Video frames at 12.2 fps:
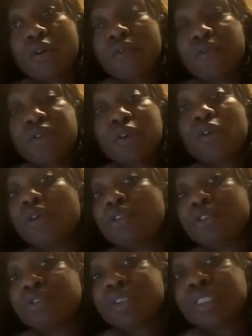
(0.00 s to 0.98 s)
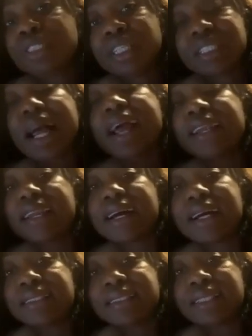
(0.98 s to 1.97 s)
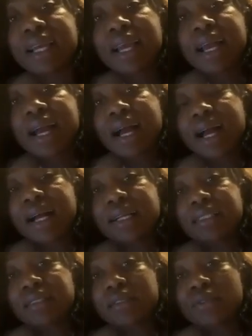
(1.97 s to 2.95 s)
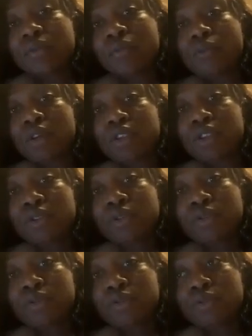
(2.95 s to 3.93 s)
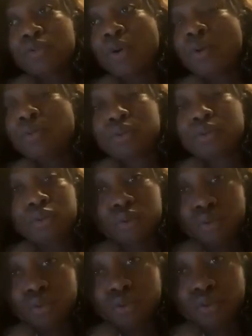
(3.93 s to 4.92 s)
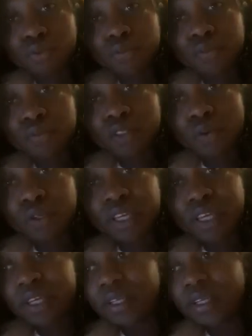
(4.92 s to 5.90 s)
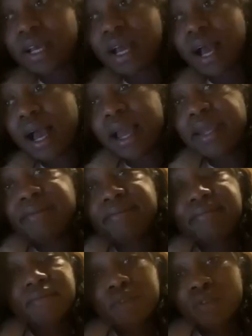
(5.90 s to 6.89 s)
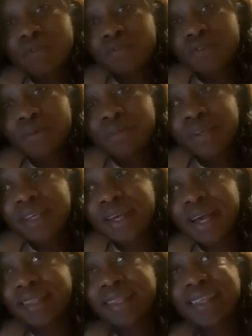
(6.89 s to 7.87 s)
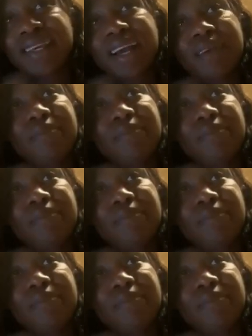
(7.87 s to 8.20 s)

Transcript: of your country and Ireland and what you hope to do. Okay. For me, I think I